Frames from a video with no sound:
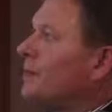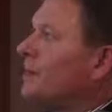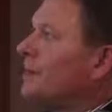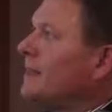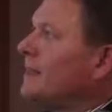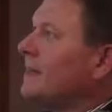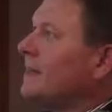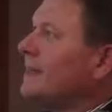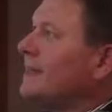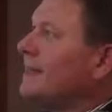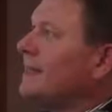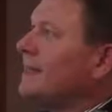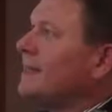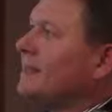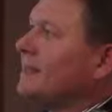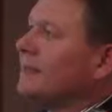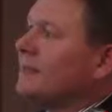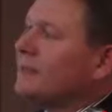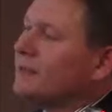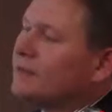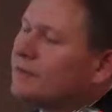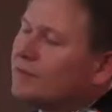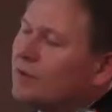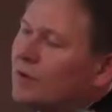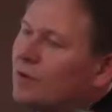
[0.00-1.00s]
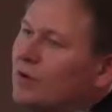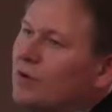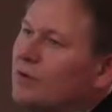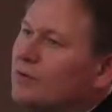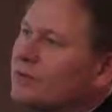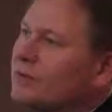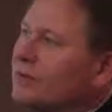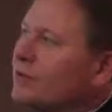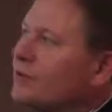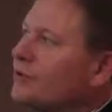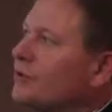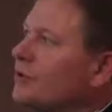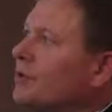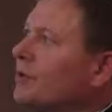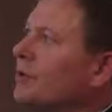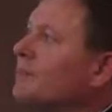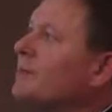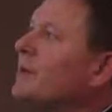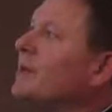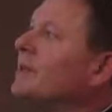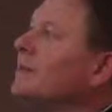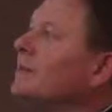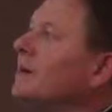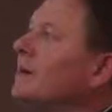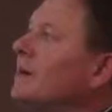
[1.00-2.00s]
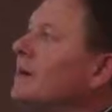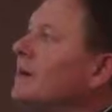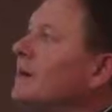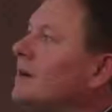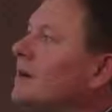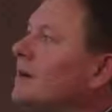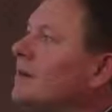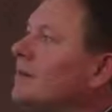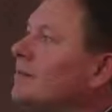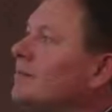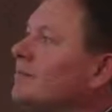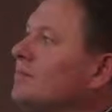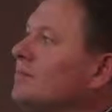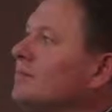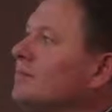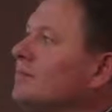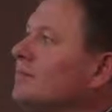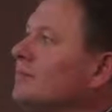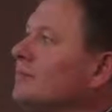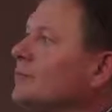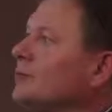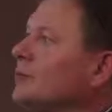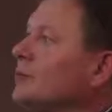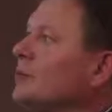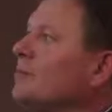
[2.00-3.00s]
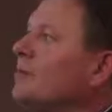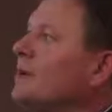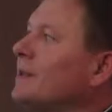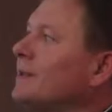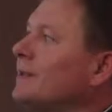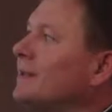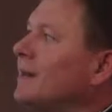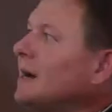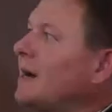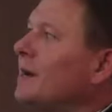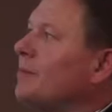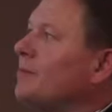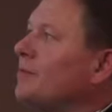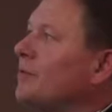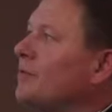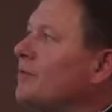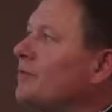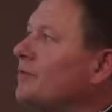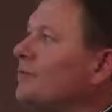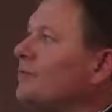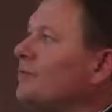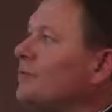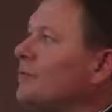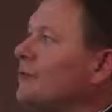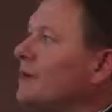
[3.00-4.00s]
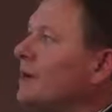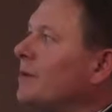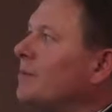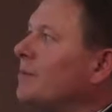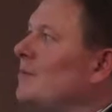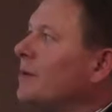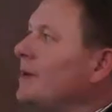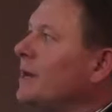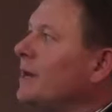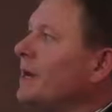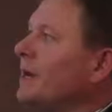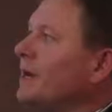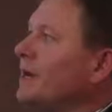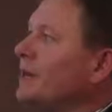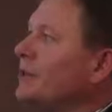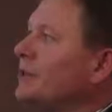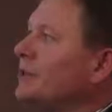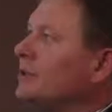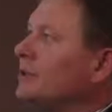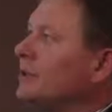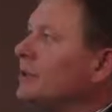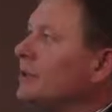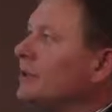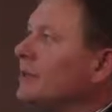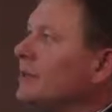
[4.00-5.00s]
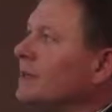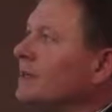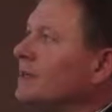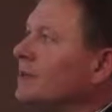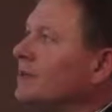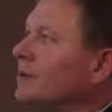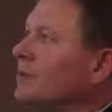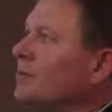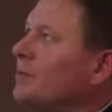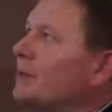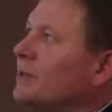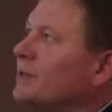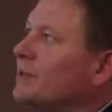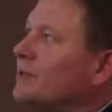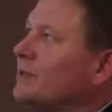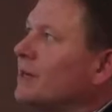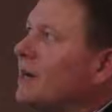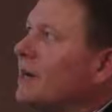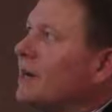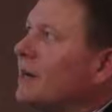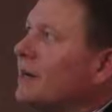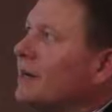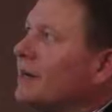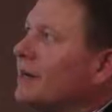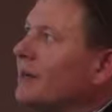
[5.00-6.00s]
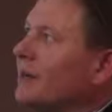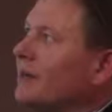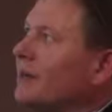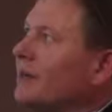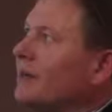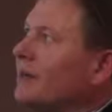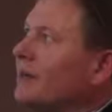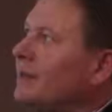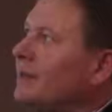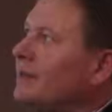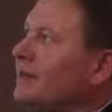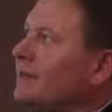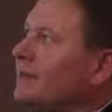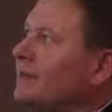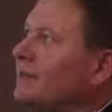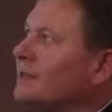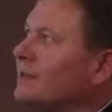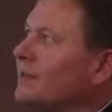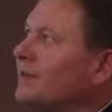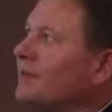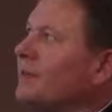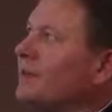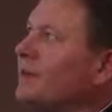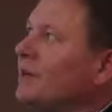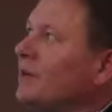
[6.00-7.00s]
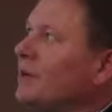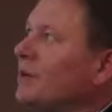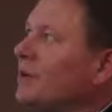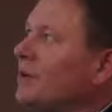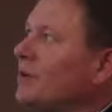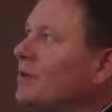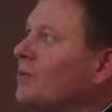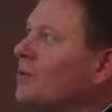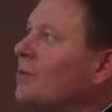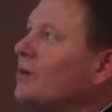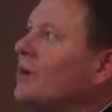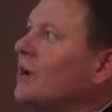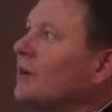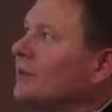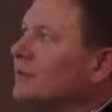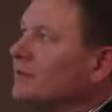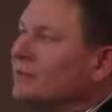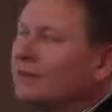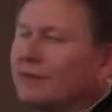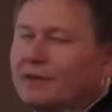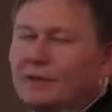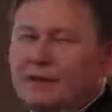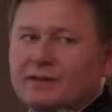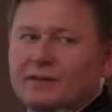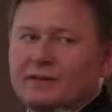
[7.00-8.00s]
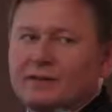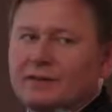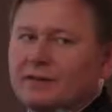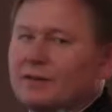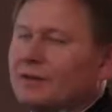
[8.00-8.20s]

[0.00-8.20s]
This follows the German type of GmbH. So because Hungary is a civil law country,